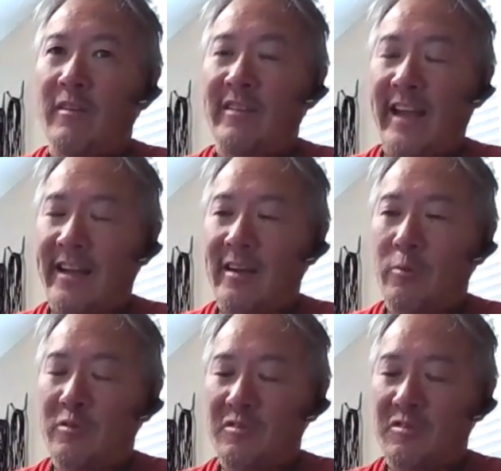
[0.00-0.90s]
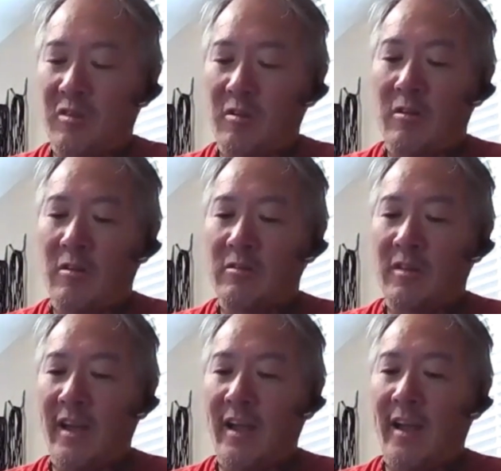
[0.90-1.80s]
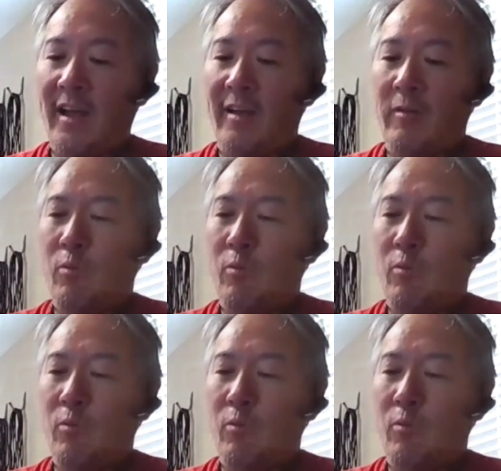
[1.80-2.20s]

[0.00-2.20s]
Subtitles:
date it was installed, and